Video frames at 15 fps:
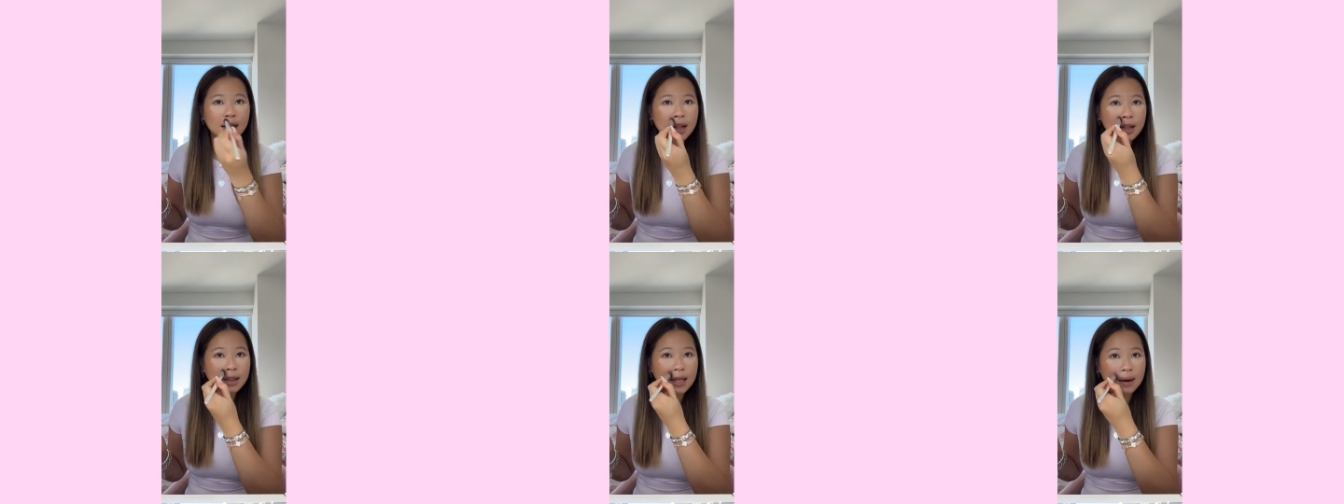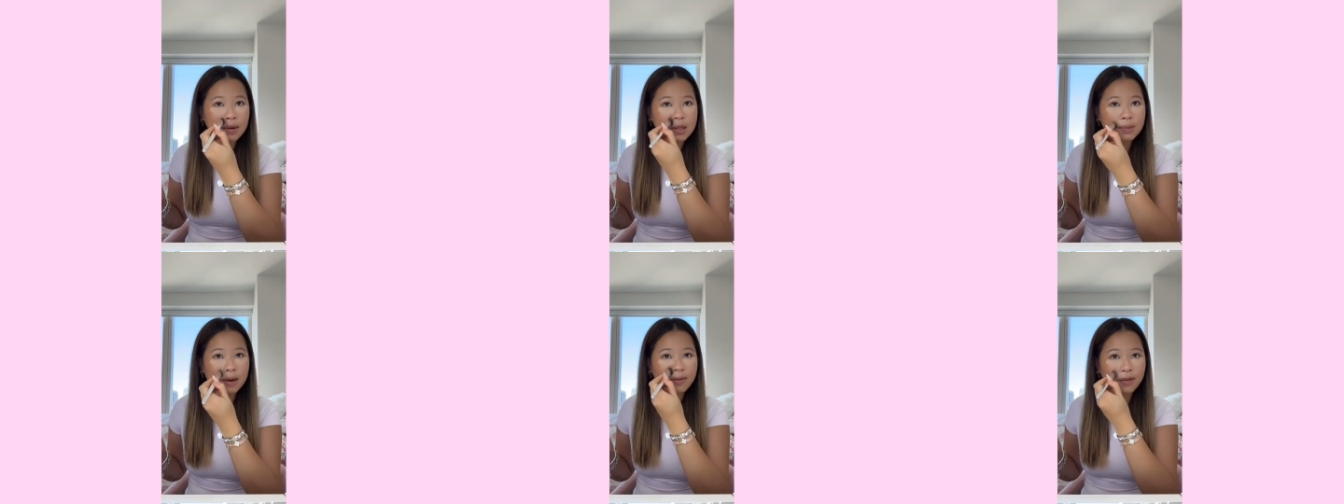That one's
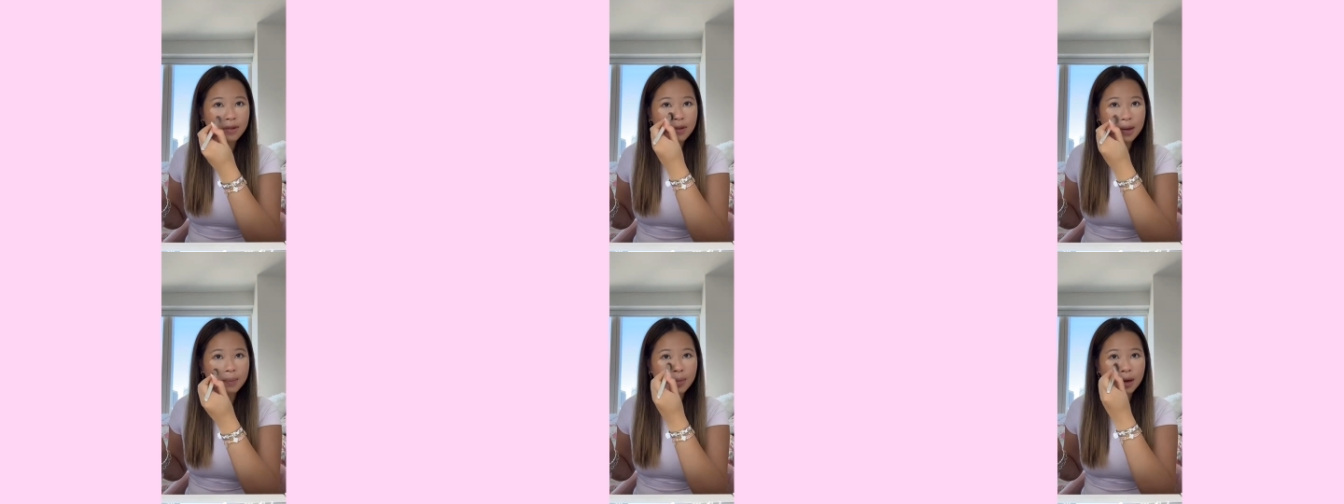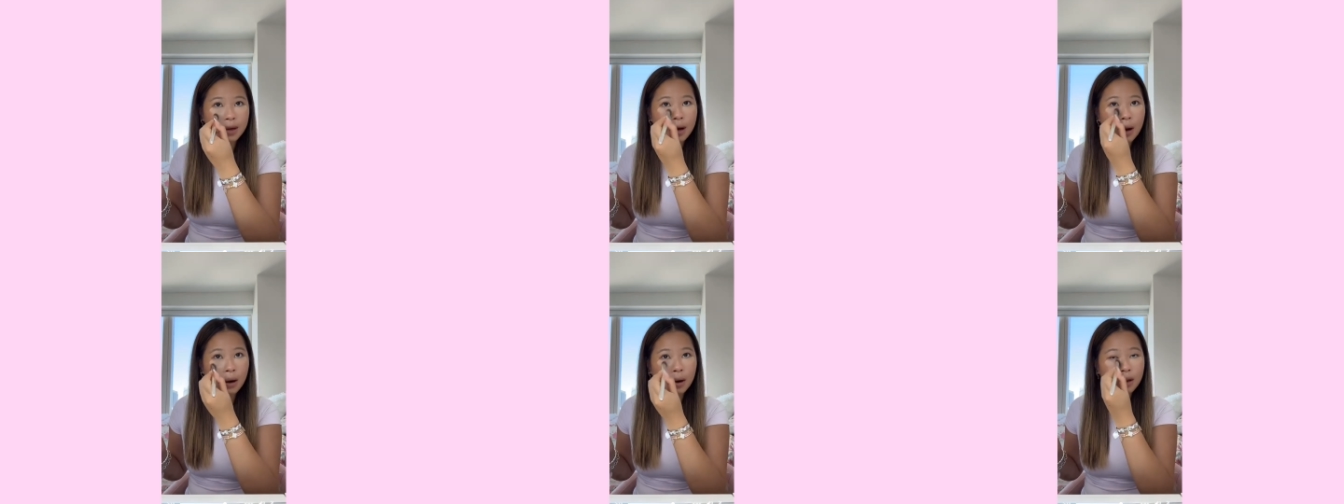my favorite, but
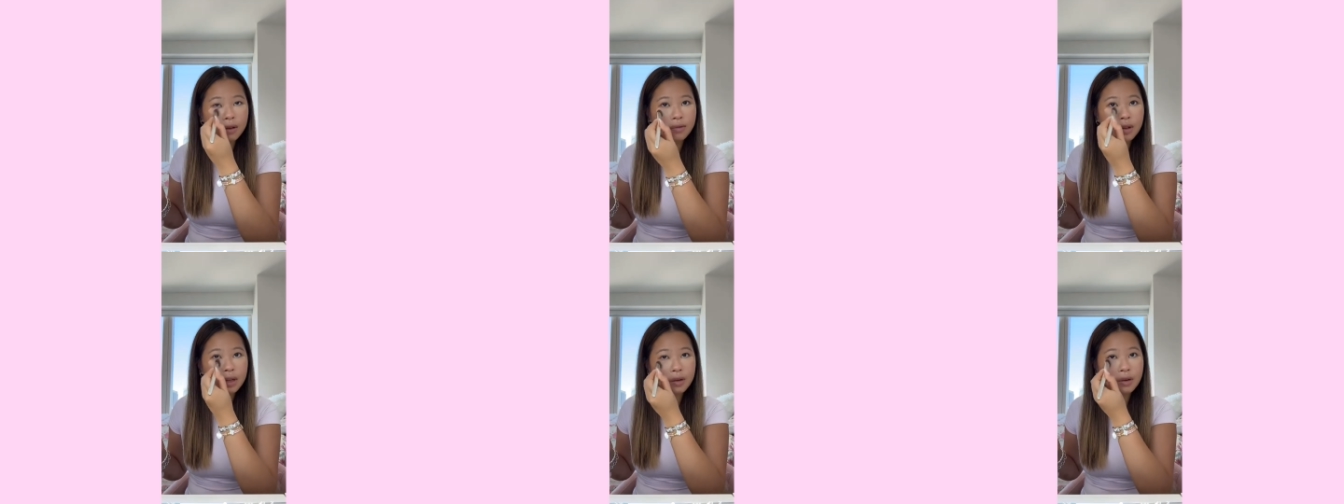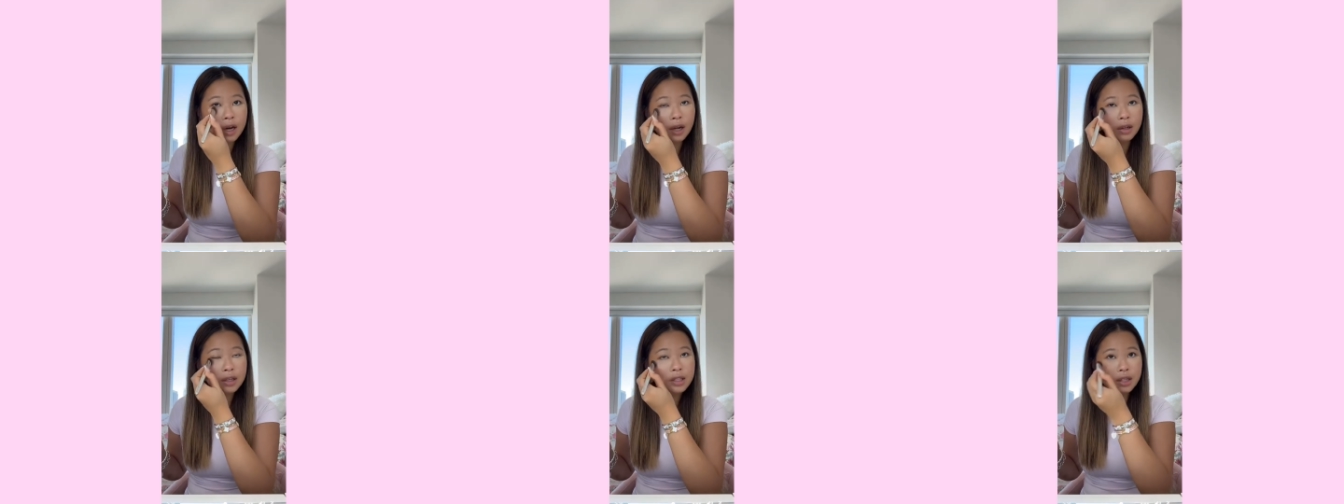all of the new
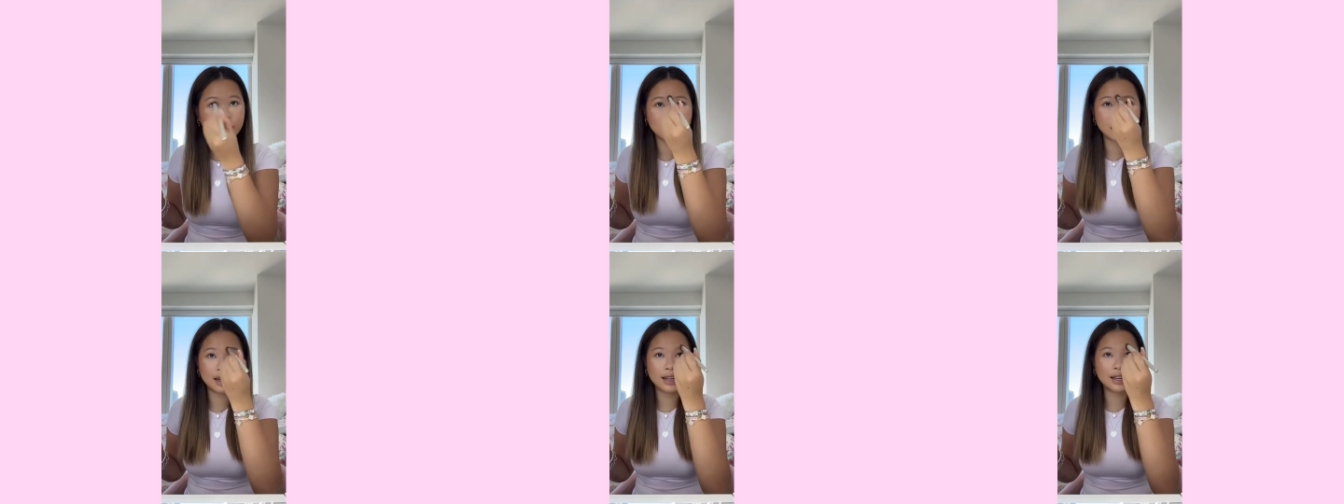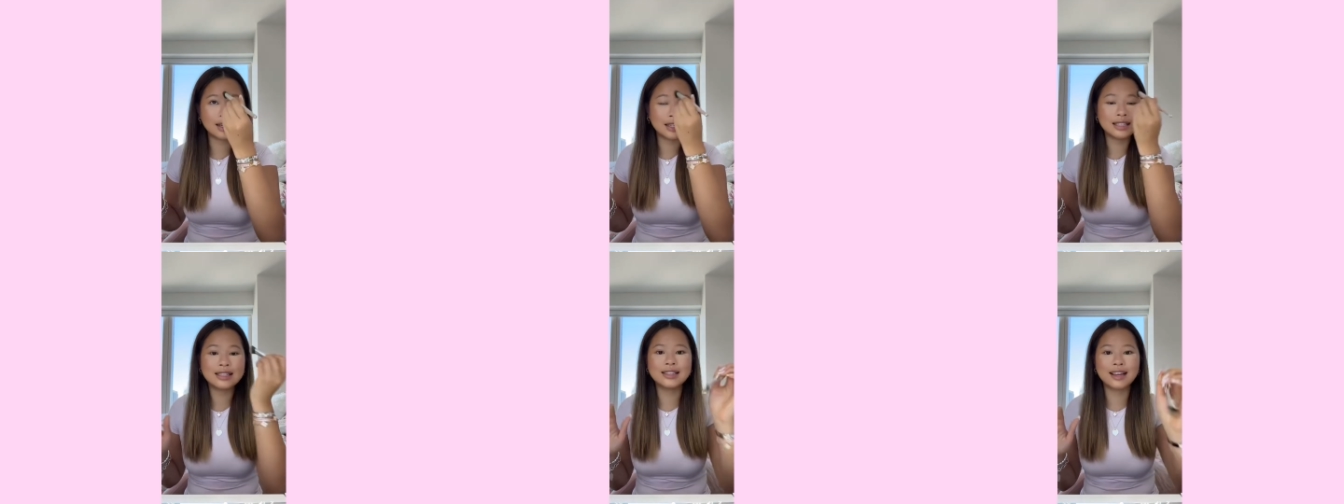colors are
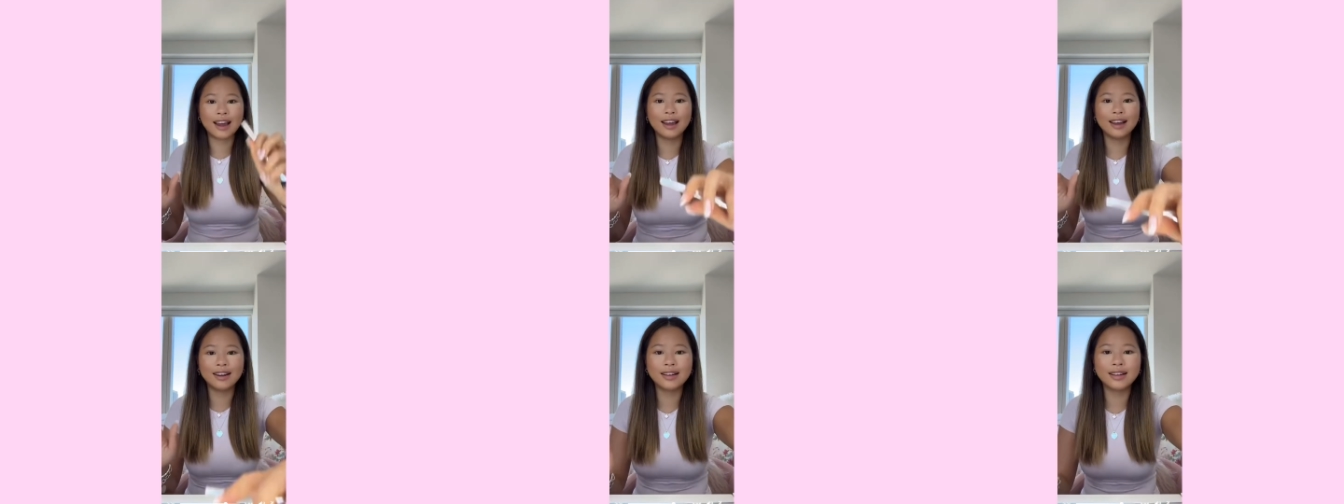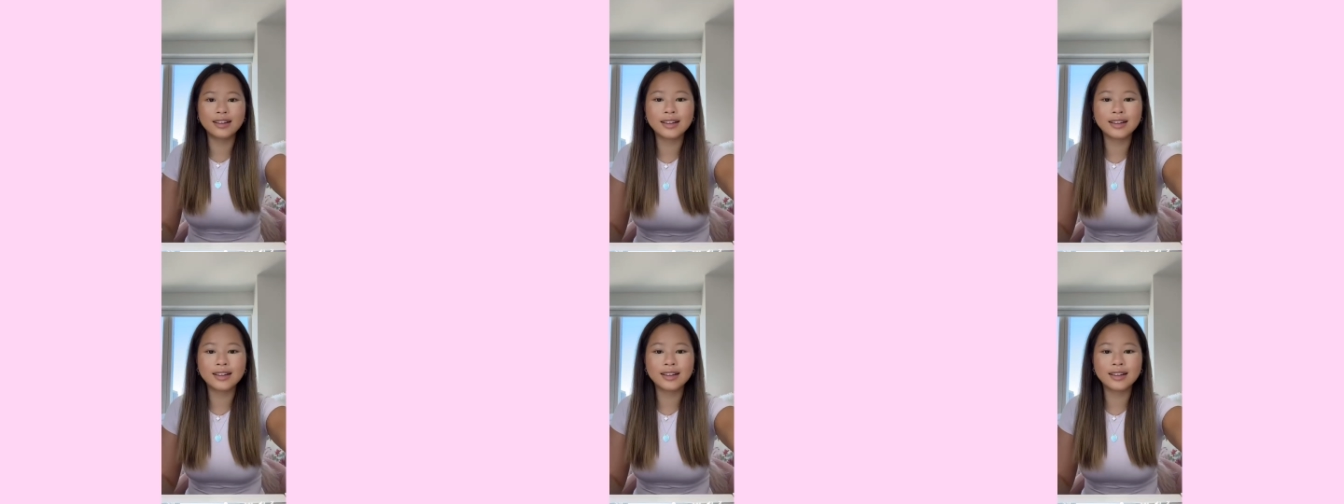insane.